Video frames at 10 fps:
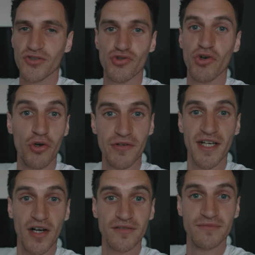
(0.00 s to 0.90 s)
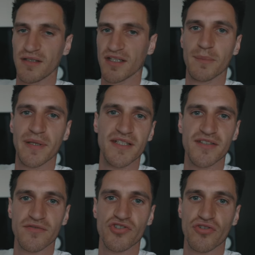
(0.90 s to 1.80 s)
drawing on, like a piece
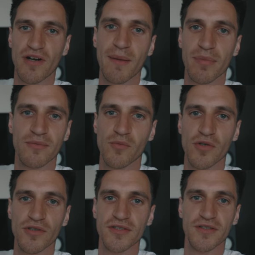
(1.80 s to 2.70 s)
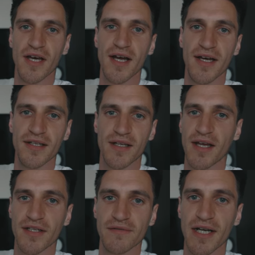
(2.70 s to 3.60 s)
of scrap wood that I had
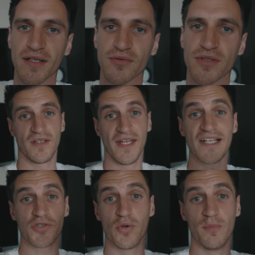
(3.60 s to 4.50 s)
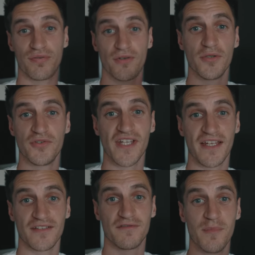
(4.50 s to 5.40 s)
lying around. The actual
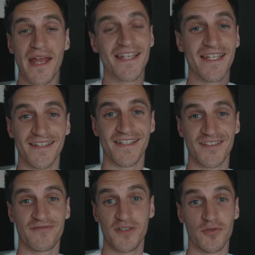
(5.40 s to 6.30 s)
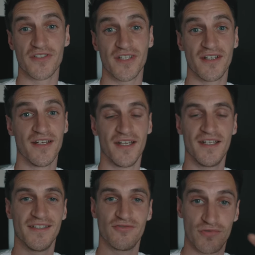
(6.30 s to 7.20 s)
process of making this filter
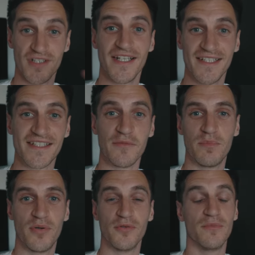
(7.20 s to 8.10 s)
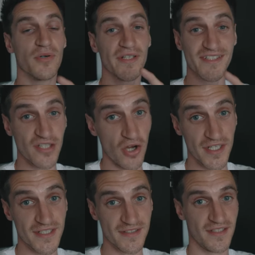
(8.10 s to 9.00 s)
is really simple, but it's not
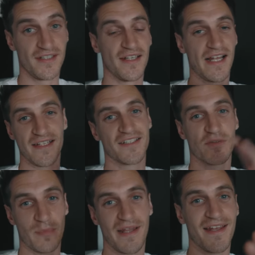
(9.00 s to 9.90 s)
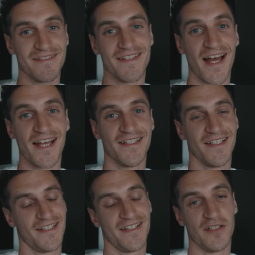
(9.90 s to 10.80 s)
easy, and I'll explain that
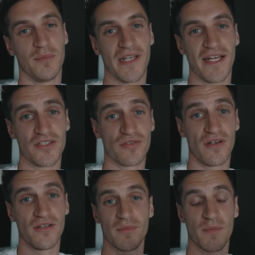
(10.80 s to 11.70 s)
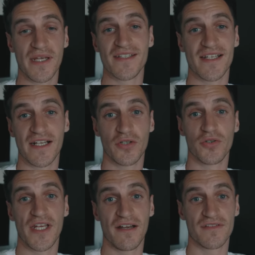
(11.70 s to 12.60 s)
a little bit later on. But basically
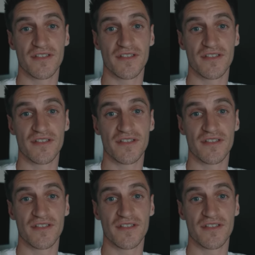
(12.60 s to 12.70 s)
all you have